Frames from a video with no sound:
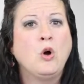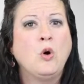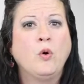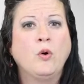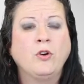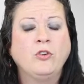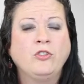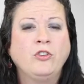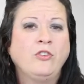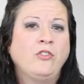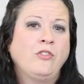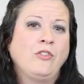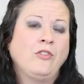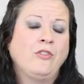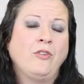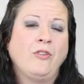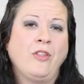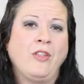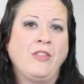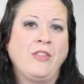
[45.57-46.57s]
or just
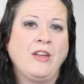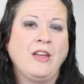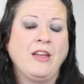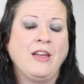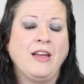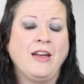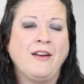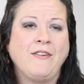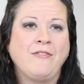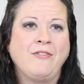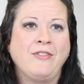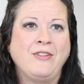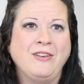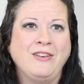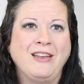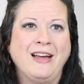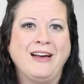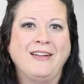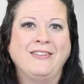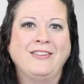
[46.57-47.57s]
so that they have the
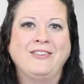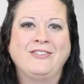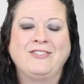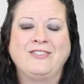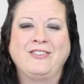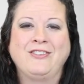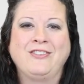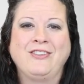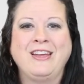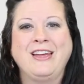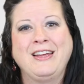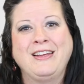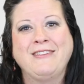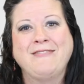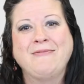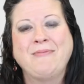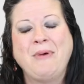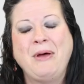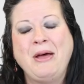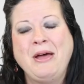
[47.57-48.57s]
knowledge to say,
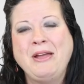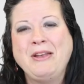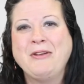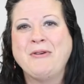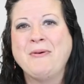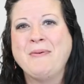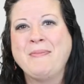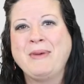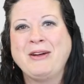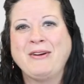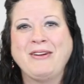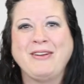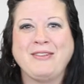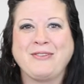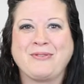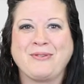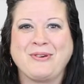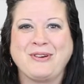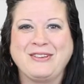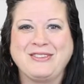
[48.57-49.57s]
I know what my
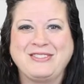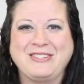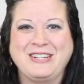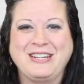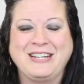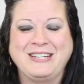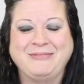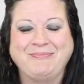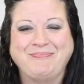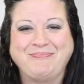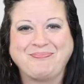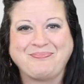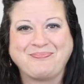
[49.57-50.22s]
credit score is today.